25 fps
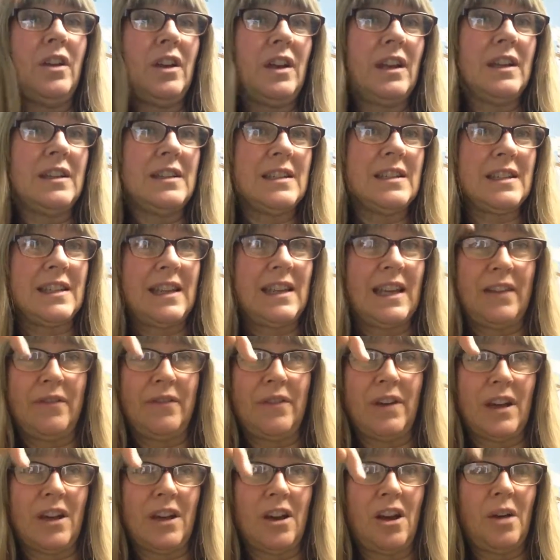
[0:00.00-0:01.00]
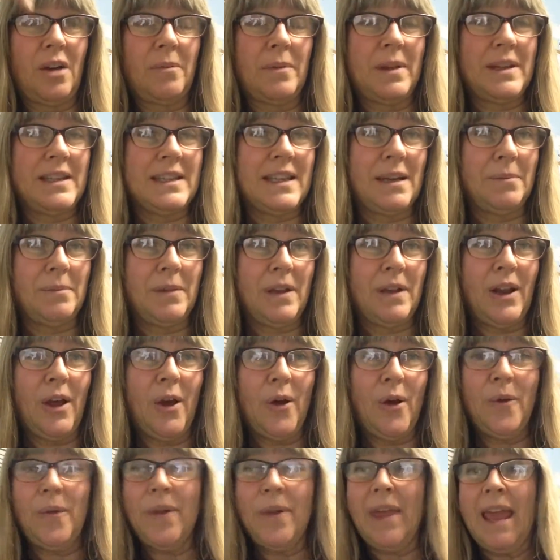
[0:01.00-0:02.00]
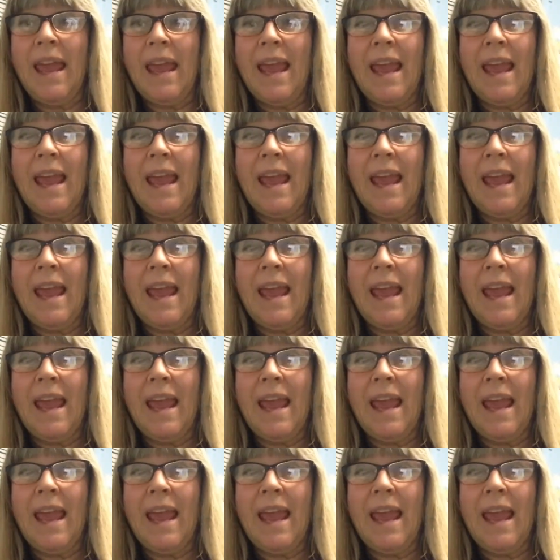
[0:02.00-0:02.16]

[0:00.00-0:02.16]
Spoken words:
You can just leave a comment down below,